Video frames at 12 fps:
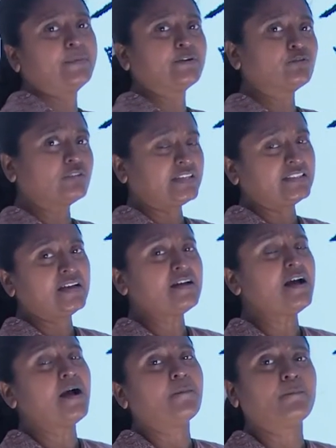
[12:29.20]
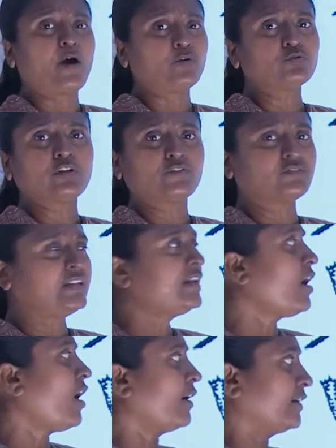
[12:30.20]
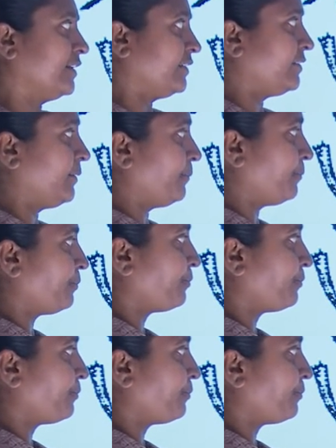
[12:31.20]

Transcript: able to see the mouth of the organism.